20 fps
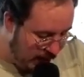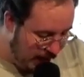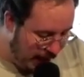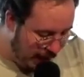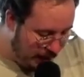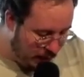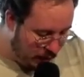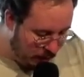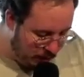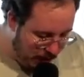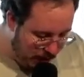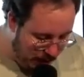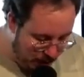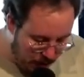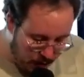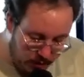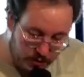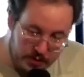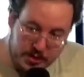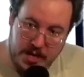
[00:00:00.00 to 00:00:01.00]
and your
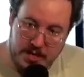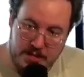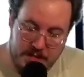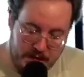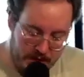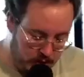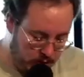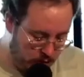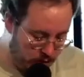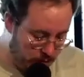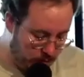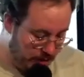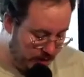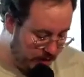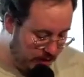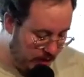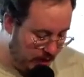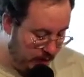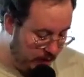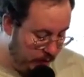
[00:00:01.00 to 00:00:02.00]
members as
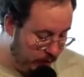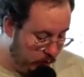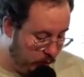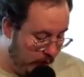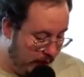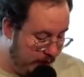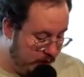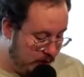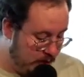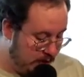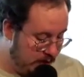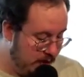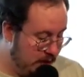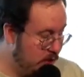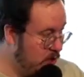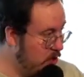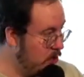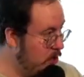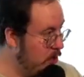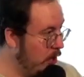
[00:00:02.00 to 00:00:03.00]
instruments of
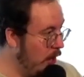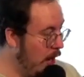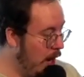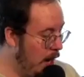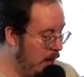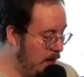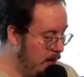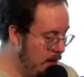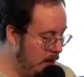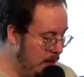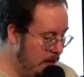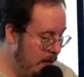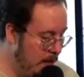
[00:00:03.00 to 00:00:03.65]
righteousness to God.